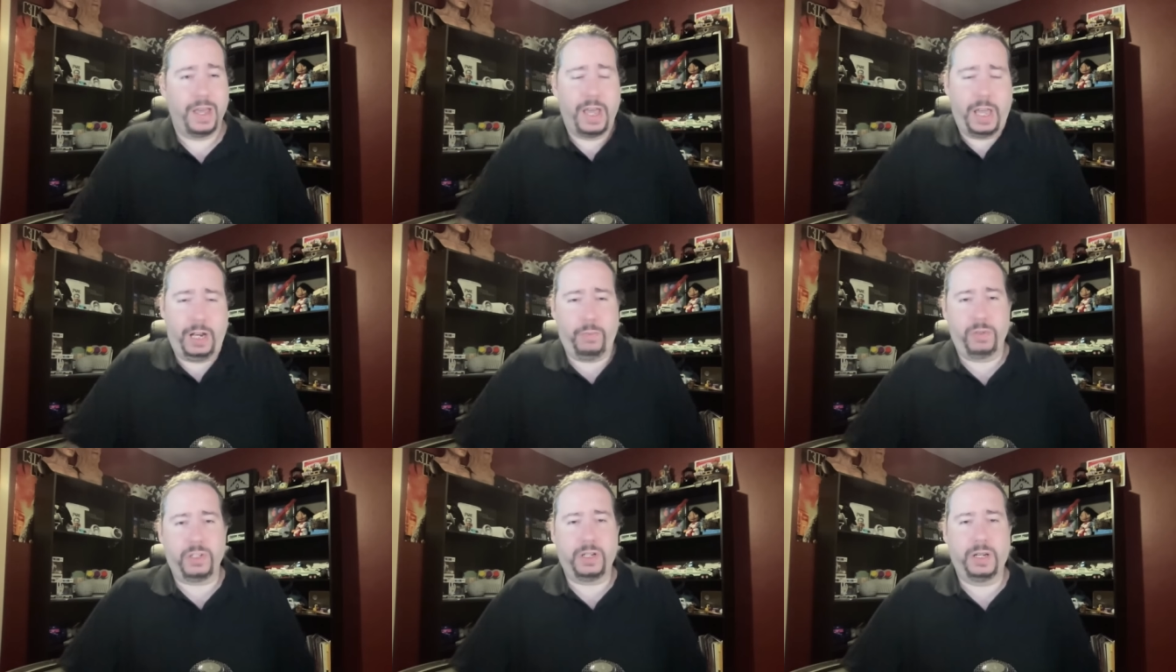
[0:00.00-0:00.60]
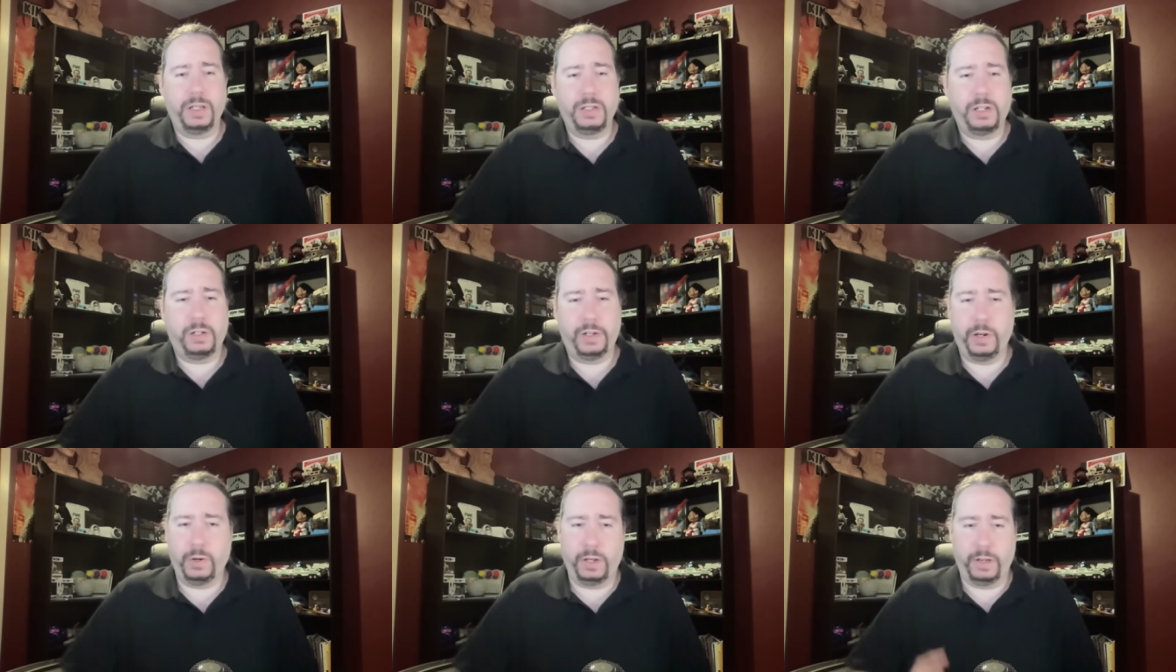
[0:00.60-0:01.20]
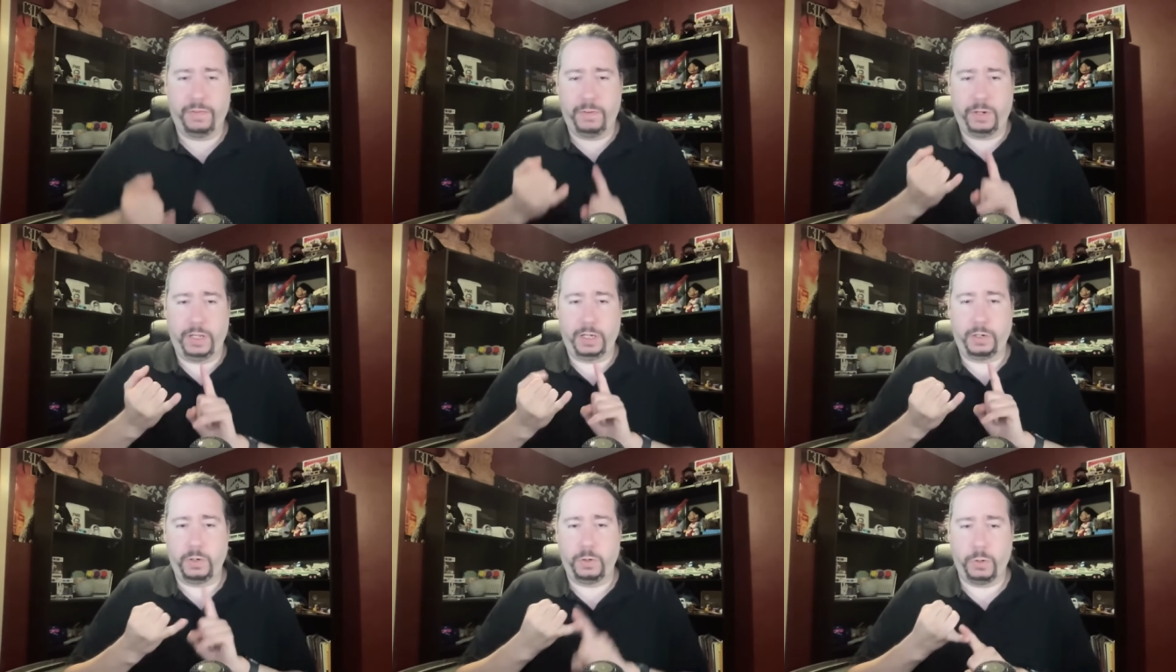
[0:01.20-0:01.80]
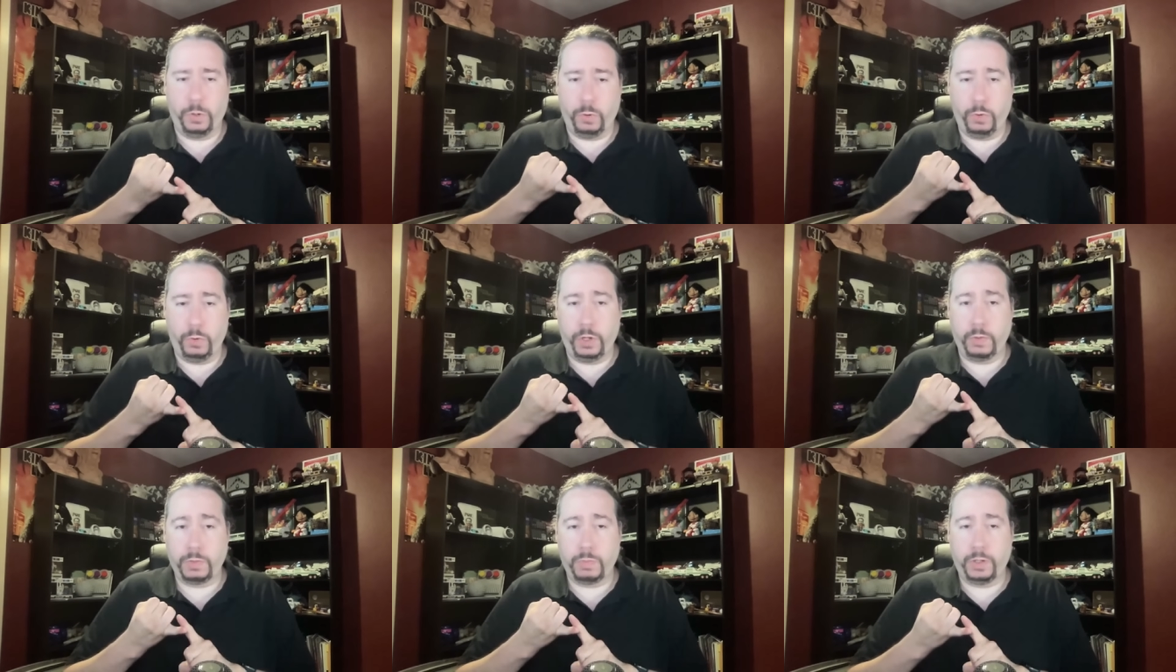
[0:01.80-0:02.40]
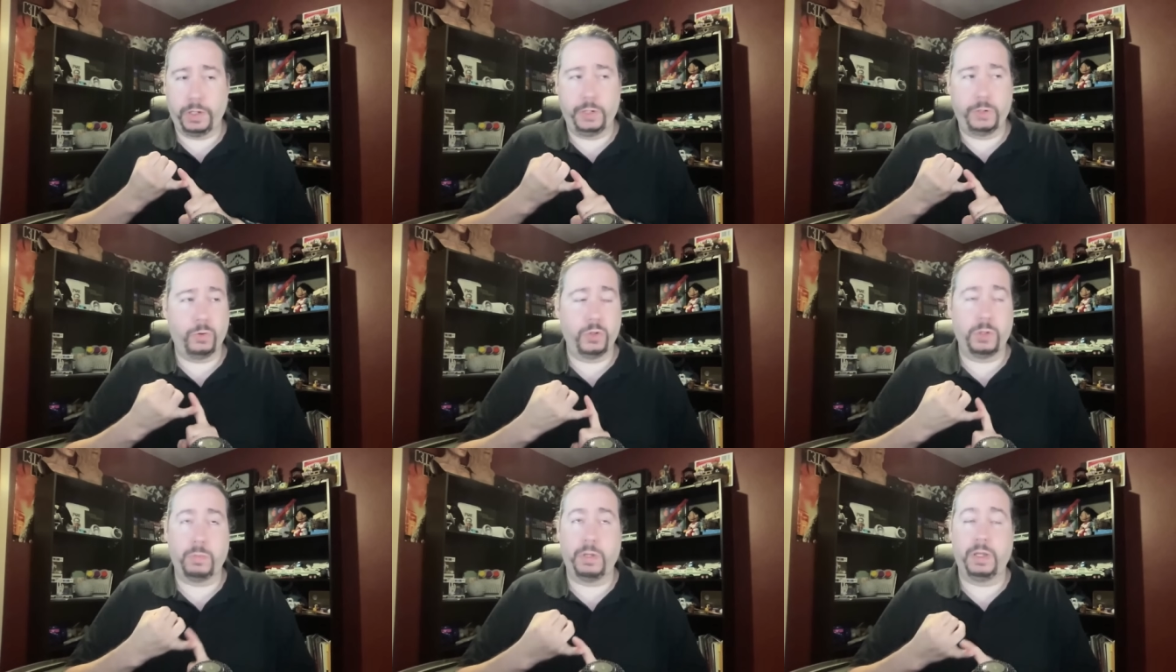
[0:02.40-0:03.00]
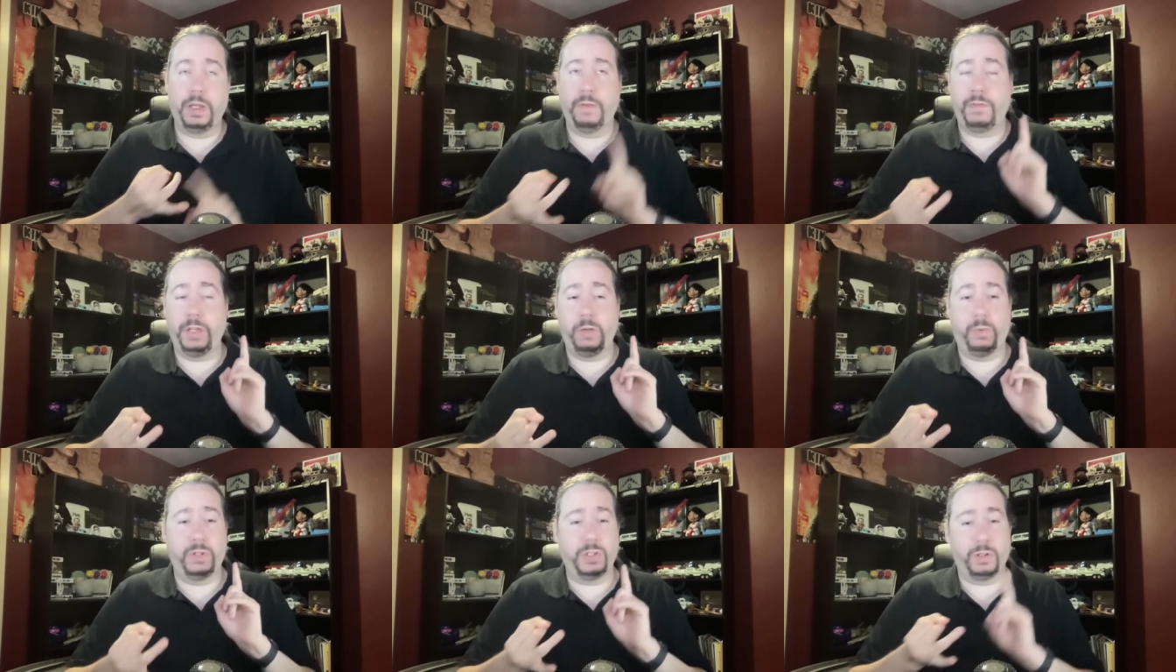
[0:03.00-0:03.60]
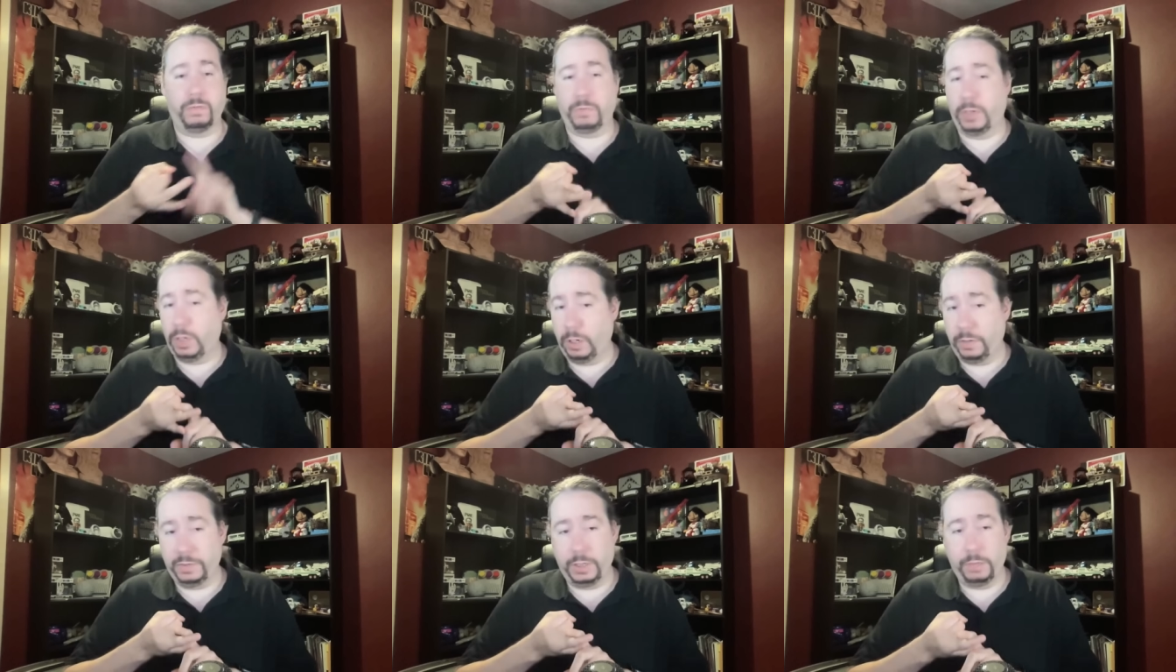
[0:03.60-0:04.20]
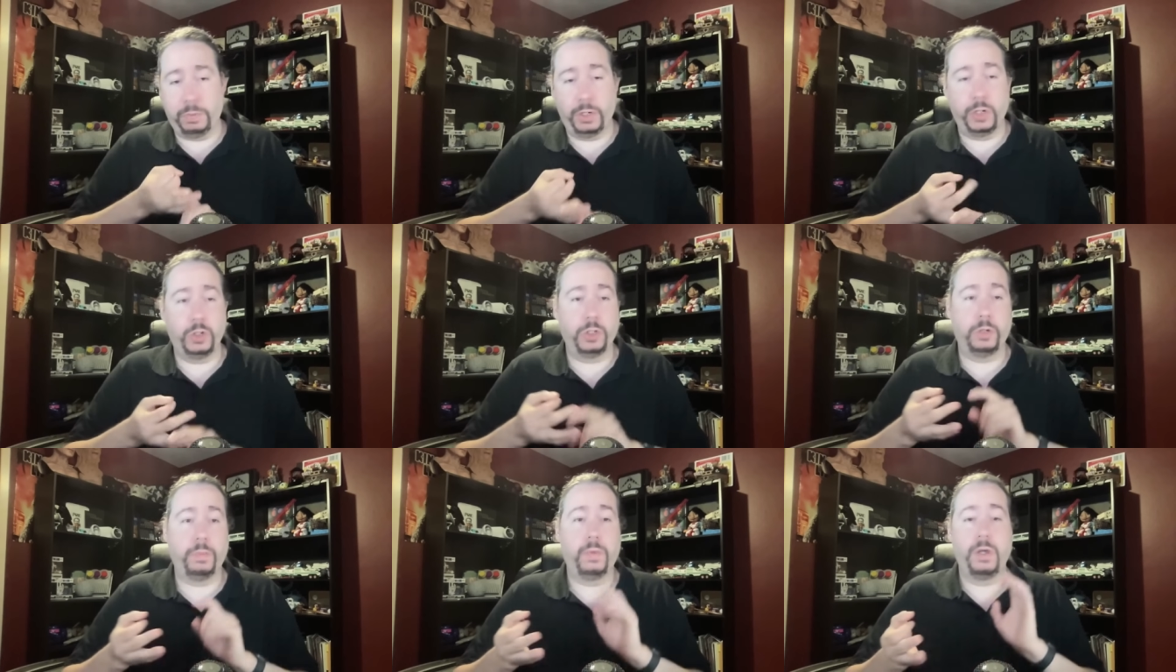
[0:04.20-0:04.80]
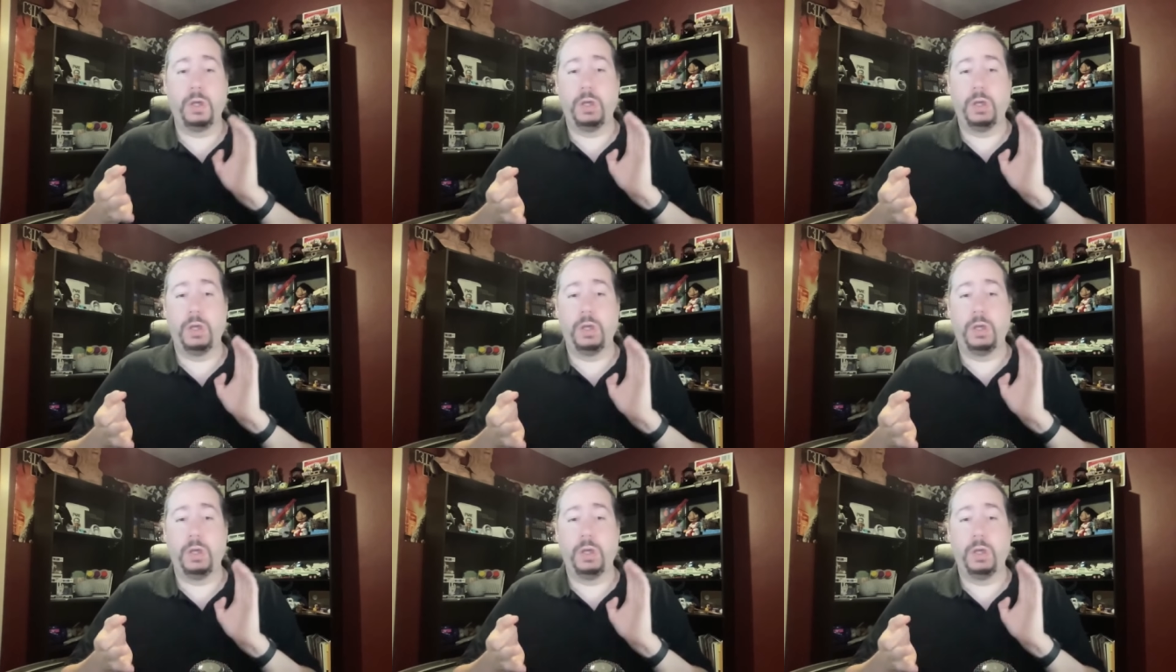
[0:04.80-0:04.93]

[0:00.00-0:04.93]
and it was unclear if Nick knew there was plagiarism, if he was involved in the plagiarism,